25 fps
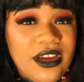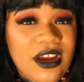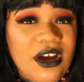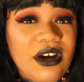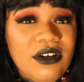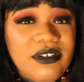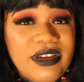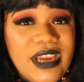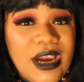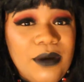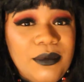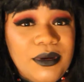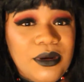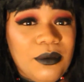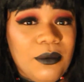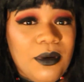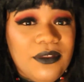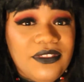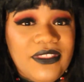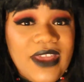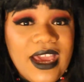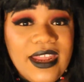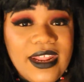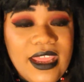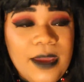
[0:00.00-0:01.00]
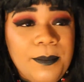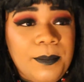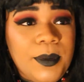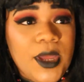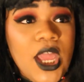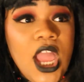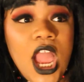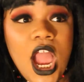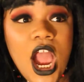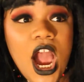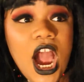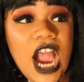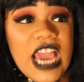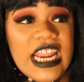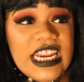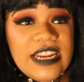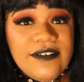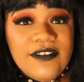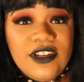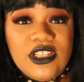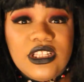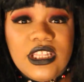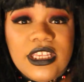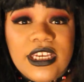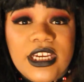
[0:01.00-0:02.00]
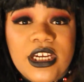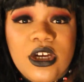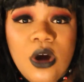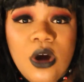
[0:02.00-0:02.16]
oh yeah, we don't want that hip, but I didn't even look like a